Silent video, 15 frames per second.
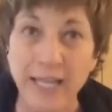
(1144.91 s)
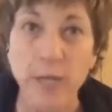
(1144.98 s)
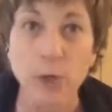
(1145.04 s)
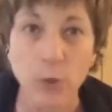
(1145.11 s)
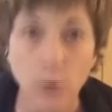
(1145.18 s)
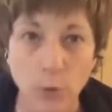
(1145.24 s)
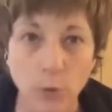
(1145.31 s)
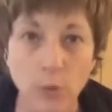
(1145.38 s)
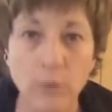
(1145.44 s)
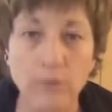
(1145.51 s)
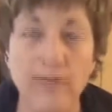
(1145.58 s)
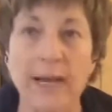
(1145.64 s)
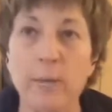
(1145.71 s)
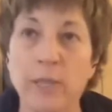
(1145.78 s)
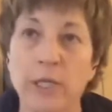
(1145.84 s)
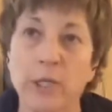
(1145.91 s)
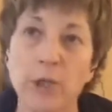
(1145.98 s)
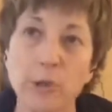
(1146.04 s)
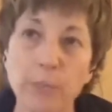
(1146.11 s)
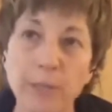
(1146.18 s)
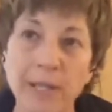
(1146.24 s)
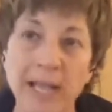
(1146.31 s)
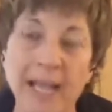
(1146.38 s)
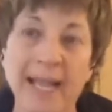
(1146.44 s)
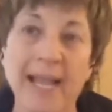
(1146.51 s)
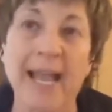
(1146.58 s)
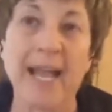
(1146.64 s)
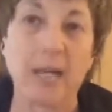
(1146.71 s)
cool, right? When you play